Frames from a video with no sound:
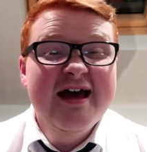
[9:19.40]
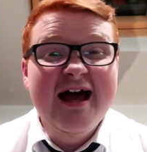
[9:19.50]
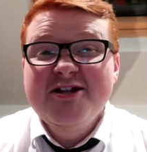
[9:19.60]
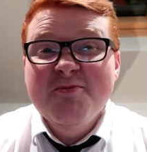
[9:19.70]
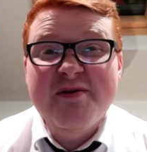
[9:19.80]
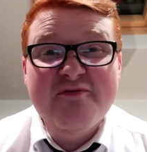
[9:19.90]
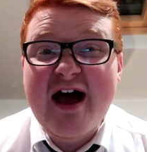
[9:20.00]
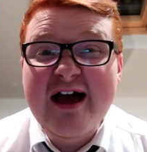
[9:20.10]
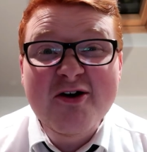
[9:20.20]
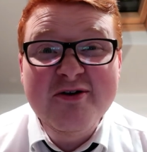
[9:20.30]
And to be
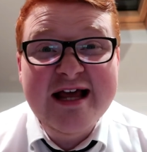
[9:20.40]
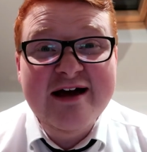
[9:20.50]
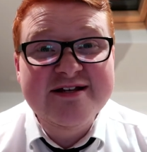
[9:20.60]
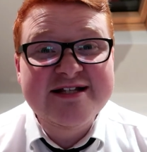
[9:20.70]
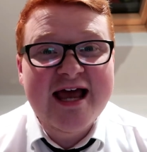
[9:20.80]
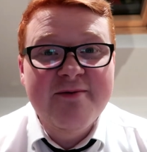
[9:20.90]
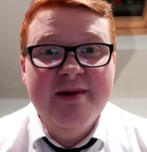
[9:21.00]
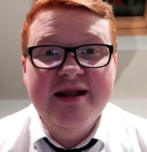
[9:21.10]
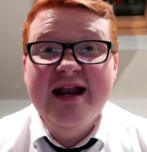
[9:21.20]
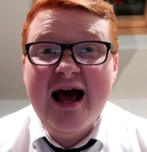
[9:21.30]
fair, going down to 10
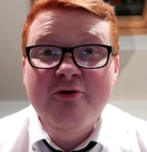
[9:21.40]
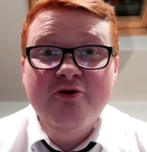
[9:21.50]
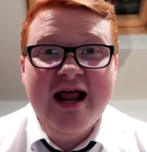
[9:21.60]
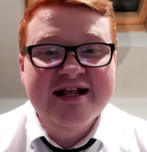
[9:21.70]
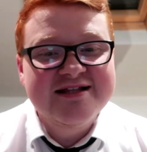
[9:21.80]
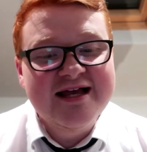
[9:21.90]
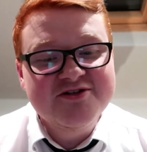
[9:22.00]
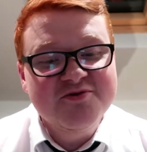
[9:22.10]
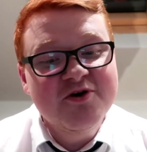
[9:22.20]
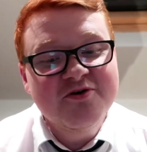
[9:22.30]
men and how good
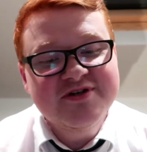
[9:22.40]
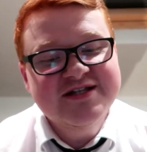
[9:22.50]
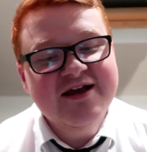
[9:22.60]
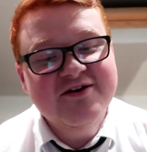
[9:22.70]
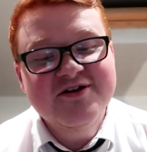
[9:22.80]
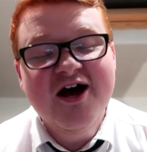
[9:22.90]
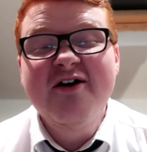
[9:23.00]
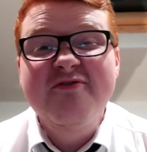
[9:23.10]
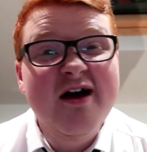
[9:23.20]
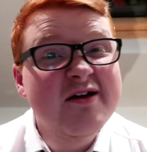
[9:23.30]
Atalanta were in the second
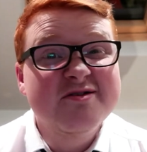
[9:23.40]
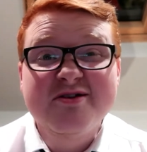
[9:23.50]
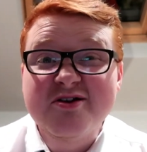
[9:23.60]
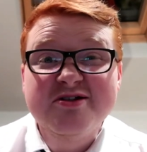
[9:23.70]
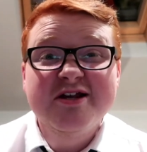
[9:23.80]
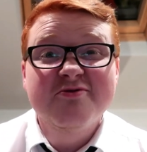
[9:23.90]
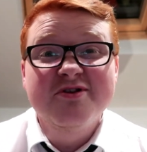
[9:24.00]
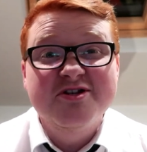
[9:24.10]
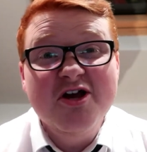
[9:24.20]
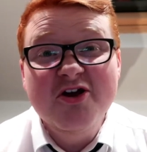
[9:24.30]
half,
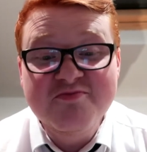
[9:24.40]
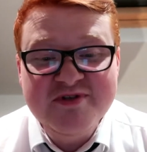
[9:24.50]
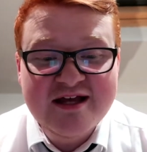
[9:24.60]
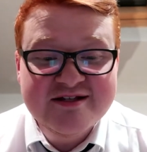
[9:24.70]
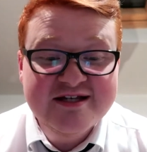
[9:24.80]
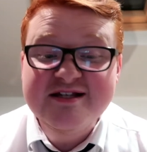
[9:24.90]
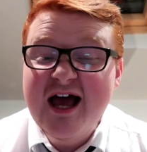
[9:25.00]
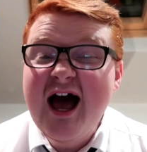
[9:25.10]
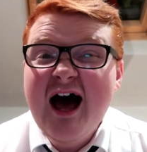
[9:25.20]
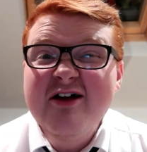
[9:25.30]
considering the circumstances,
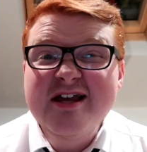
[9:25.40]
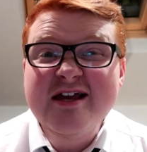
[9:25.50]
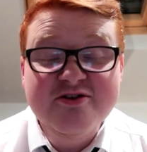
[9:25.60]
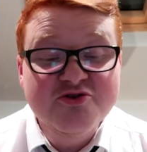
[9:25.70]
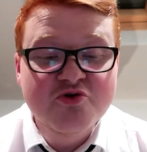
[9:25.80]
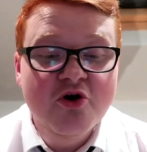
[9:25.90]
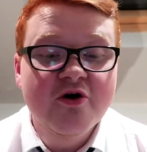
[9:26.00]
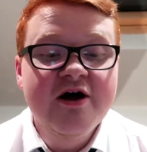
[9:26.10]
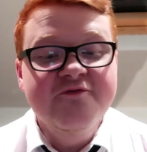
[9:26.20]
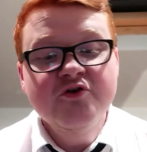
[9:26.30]
I'll take a
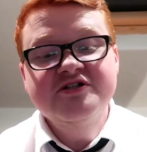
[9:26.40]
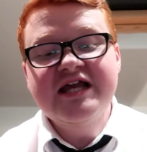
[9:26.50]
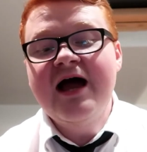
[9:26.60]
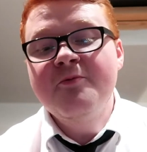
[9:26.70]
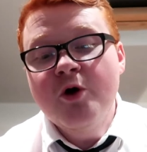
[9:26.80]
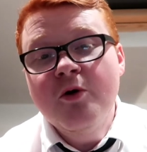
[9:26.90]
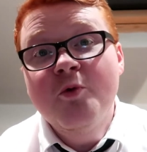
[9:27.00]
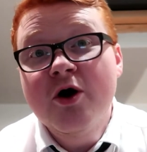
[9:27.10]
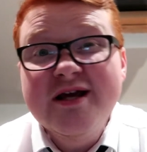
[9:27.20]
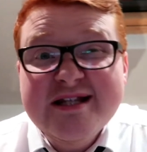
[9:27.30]
draw. Full-time,
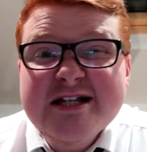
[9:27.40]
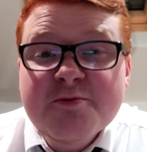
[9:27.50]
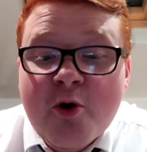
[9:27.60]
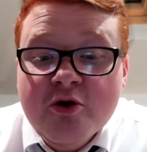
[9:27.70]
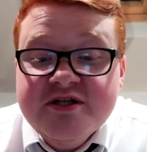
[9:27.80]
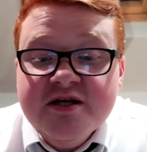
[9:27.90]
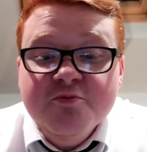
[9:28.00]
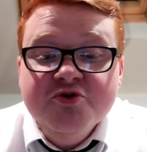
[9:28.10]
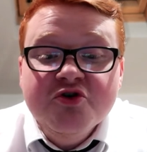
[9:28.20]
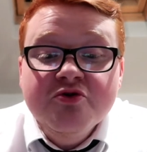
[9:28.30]
1-1, a disappointing
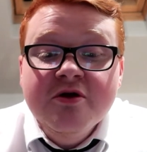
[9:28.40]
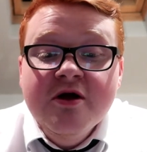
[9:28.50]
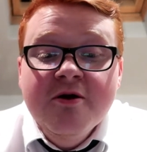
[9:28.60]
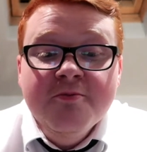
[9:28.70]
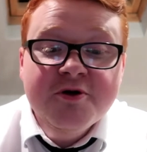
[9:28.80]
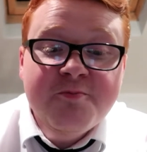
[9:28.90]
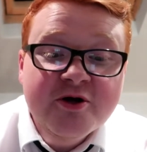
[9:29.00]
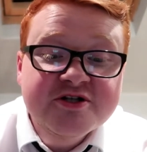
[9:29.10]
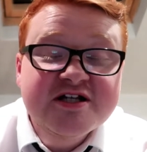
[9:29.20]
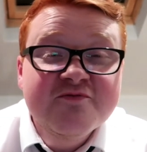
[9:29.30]
result, but a
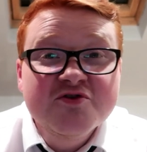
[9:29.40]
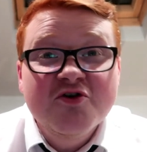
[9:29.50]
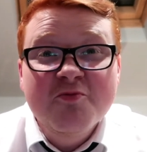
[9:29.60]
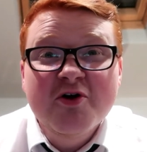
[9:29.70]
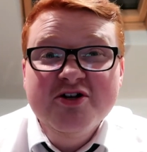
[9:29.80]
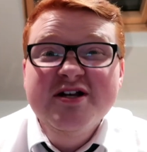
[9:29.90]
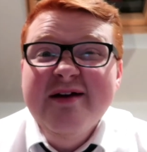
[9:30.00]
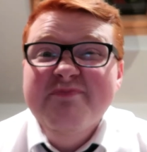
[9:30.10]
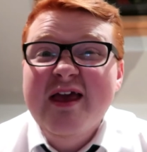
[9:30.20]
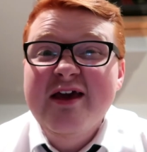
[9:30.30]
positive result because
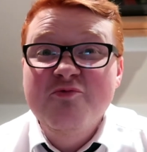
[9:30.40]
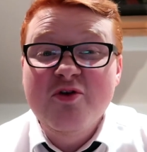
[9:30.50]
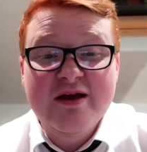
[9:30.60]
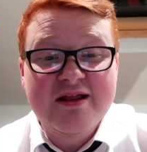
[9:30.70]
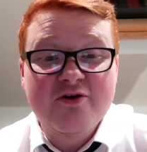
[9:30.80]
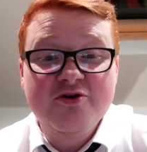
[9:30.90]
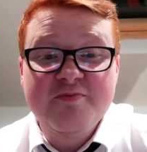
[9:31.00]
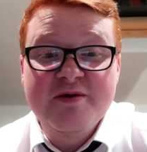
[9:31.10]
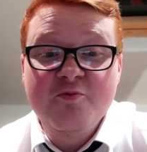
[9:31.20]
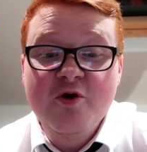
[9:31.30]
it really could
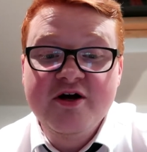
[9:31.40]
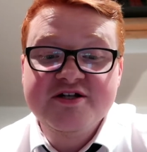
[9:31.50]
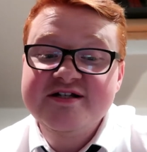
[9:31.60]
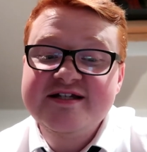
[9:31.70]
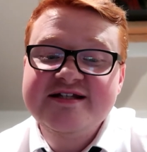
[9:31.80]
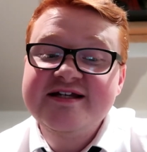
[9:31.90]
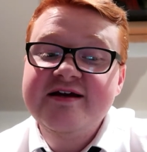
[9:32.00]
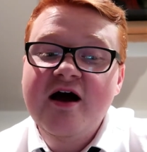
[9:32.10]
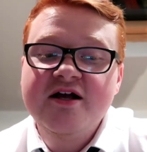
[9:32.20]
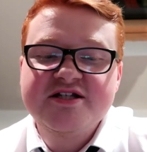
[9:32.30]
have been worse. And
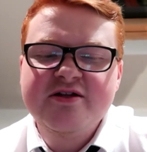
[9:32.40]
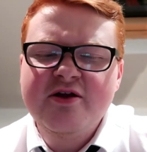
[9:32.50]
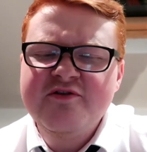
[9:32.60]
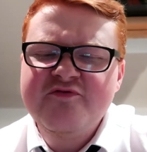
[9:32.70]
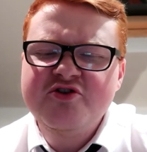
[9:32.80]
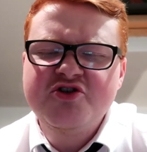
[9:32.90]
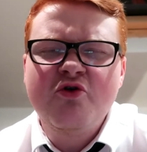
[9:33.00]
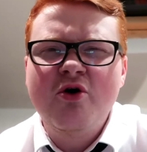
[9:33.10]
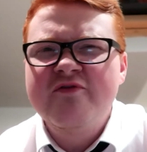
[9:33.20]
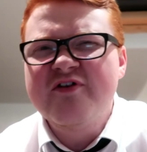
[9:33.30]
City are still on the verge of
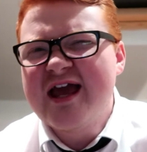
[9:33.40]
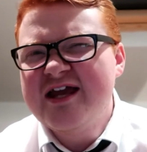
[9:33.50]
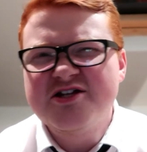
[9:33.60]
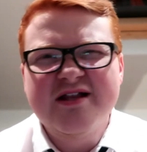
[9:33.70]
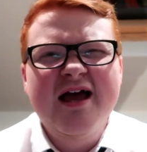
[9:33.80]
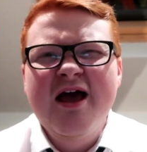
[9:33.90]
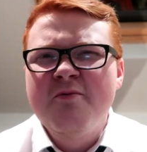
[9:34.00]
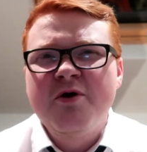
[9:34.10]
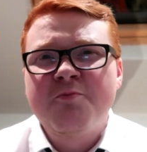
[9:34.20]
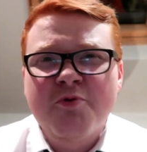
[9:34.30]
qualification. Like,
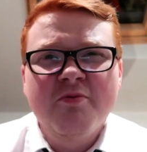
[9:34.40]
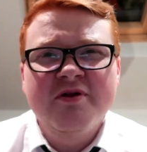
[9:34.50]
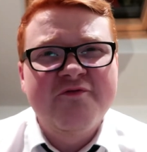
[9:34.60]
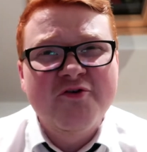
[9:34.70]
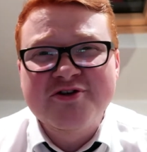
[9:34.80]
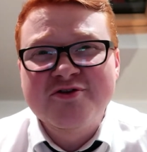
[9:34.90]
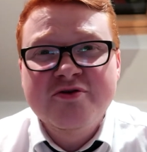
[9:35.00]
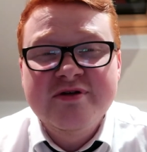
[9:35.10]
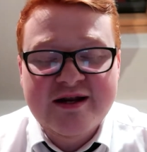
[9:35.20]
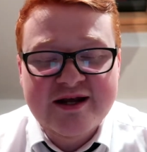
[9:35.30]
we could probably afford to
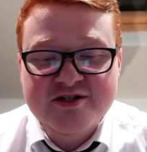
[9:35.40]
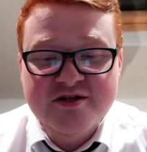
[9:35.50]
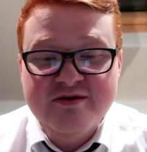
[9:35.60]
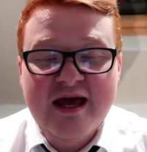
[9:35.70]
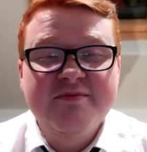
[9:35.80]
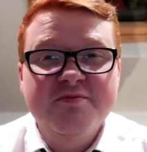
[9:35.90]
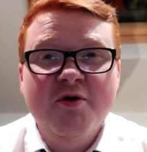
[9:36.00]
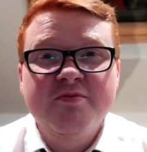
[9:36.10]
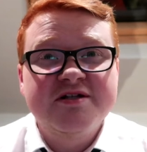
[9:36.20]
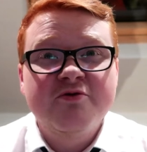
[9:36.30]
lose our next two games and
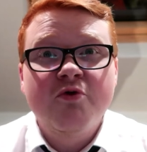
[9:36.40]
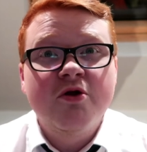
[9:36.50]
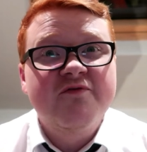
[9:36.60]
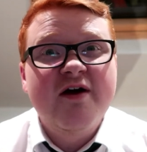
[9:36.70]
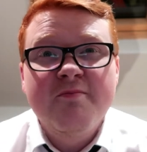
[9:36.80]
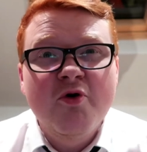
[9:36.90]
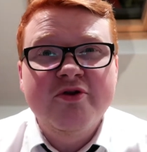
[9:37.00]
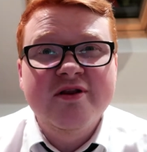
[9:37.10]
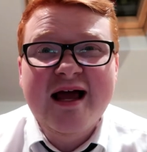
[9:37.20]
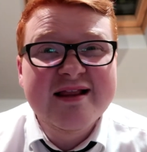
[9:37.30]
probably still qualify, more
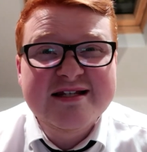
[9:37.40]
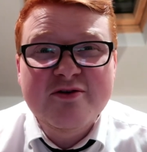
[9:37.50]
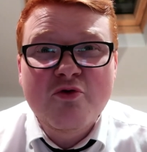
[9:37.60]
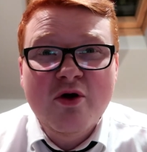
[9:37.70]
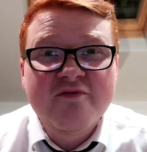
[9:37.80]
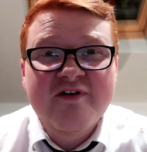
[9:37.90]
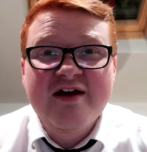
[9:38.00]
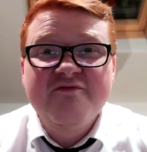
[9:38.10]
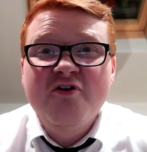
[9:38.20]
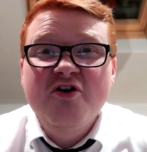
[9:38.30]
than likely still
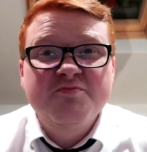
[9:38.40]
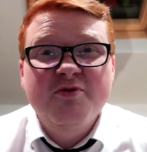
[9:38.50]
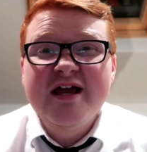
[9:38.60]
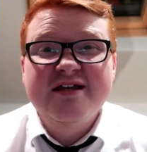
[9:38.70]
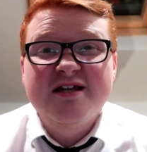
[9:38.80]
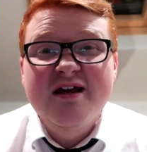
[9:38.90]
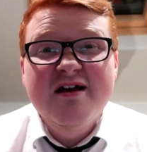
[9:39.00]
qualify in first place.